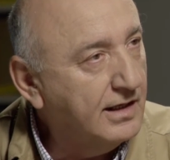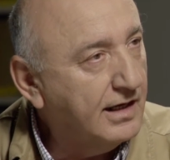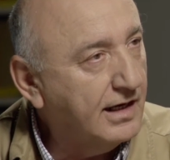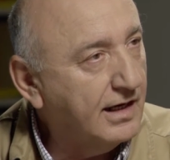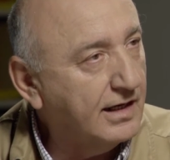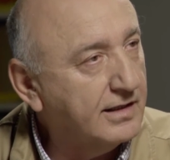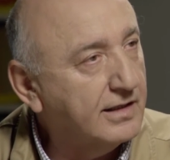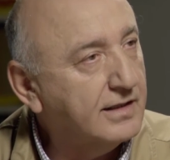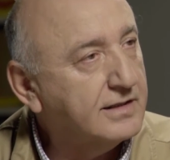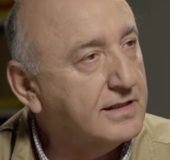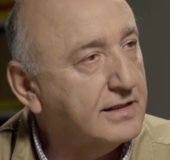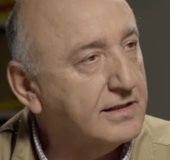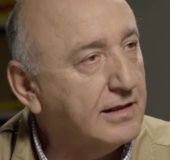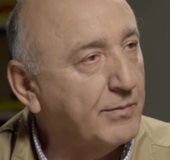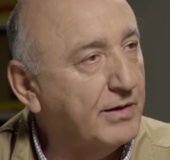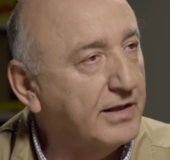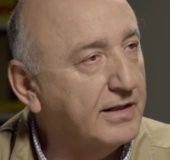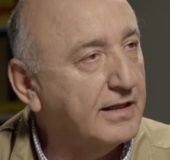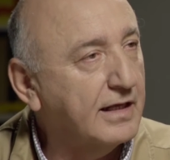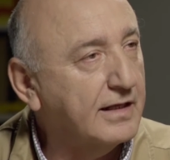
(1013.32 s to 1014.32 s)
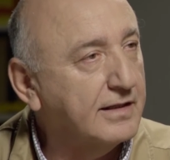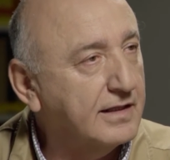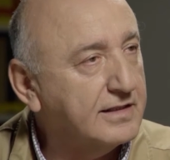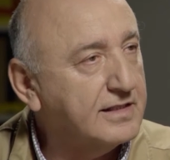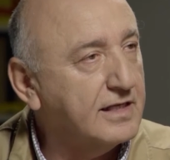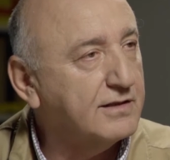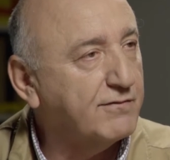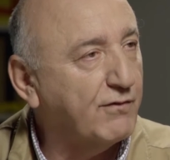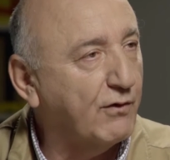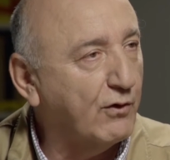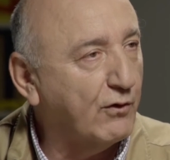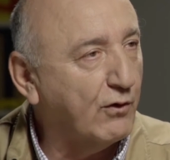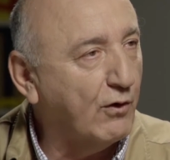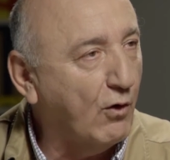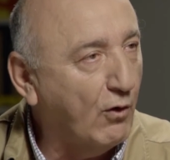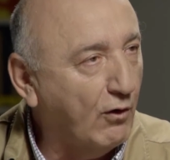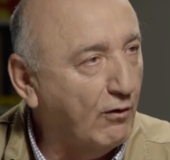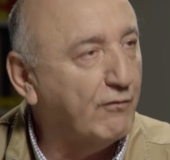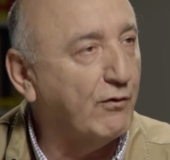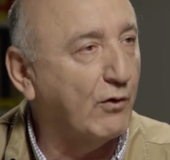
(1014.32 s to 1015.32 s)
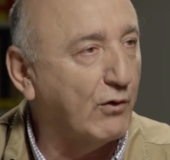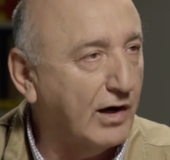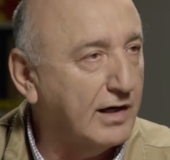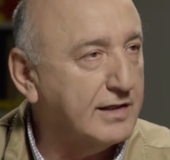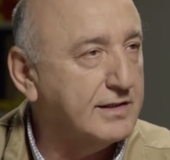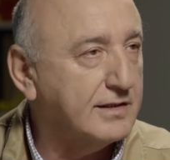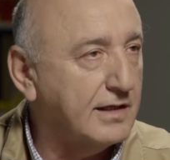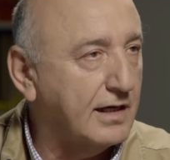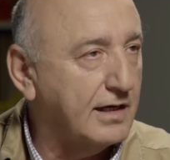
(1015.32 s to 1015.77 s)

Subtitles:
And this is, I mean, this is for us